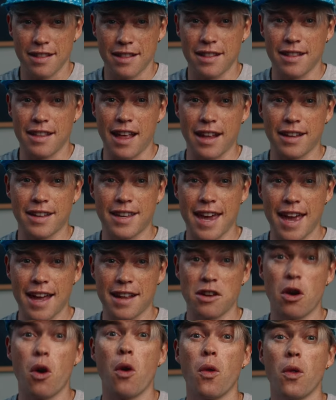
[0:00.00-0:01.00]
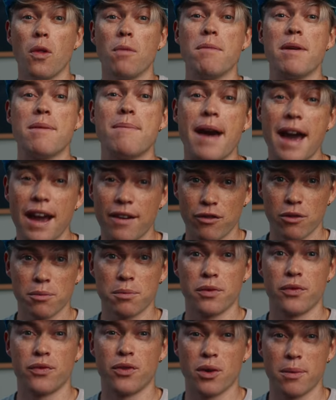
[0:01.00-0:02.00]
that can hold me back from
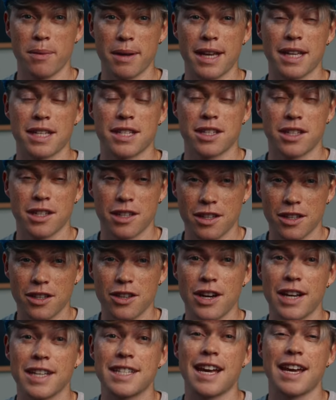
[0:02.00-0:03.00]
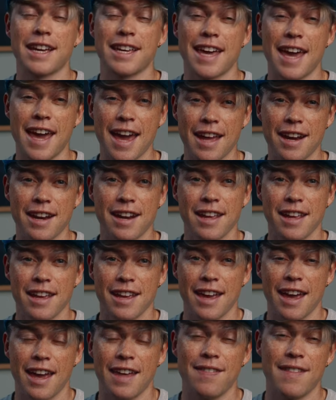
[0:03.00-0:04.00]
performing as good as I can,
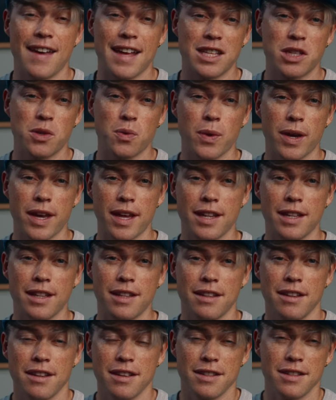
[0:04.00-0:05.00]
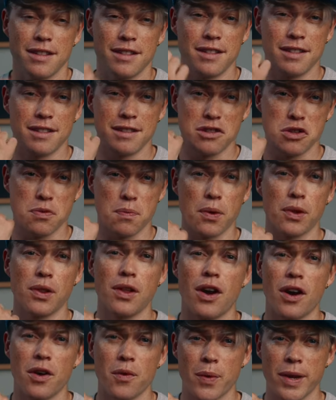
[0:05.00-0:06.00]
and that's when the
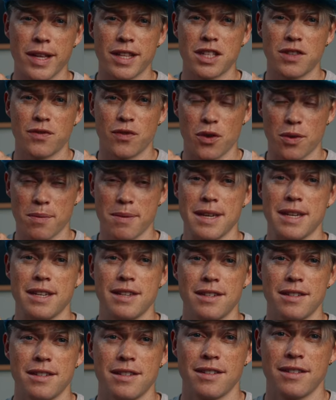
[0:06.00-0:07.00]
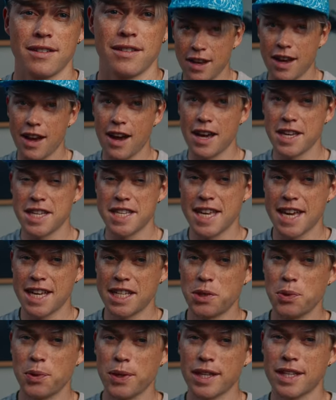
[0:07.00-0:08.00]
Polar wins for me. I
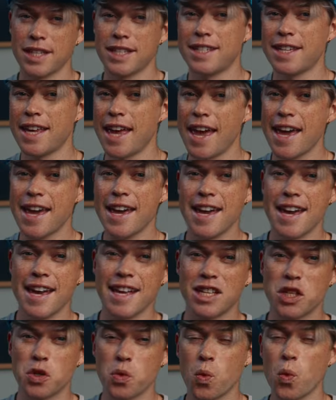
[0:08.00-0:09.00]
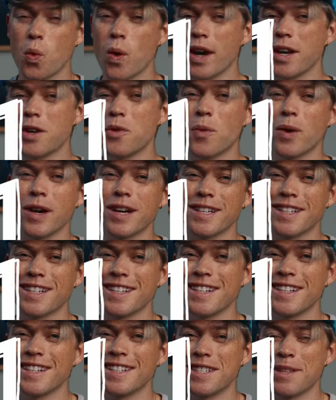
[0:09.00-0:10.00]
guess we can say it's
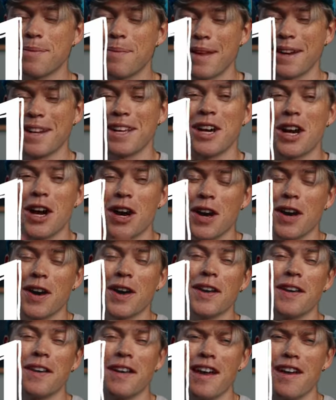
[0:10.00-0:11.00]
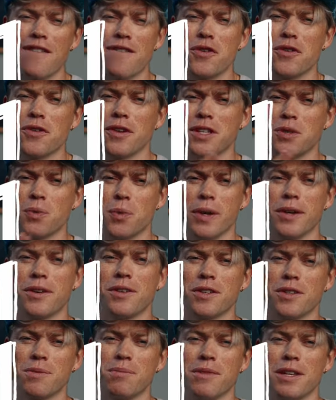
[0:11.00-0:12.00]
1-1, depending on if you're as
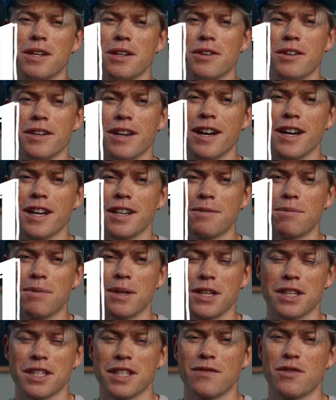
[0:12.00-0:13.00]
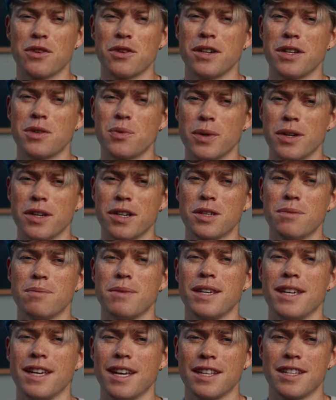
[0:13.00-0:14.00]
weird as me or not, because if you're as weird as
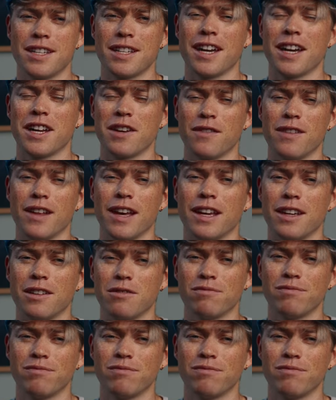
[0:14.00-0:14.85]
me, it's kind of like